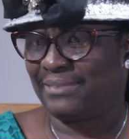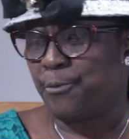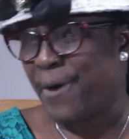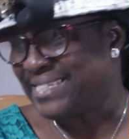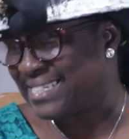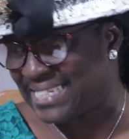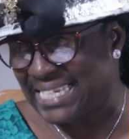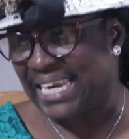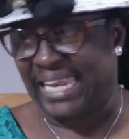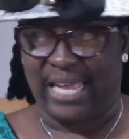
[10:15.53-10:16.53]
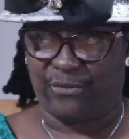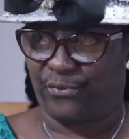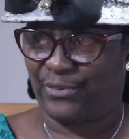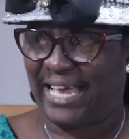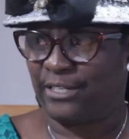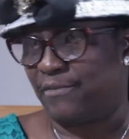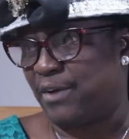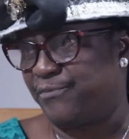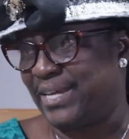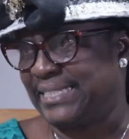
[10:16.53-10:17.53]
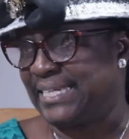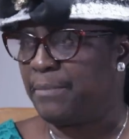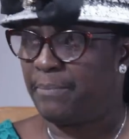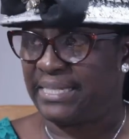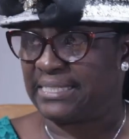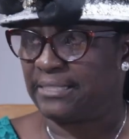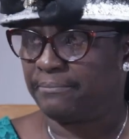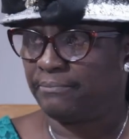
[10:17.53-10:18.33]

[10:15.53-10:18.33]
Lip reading: the Western life kind of affected them a bit.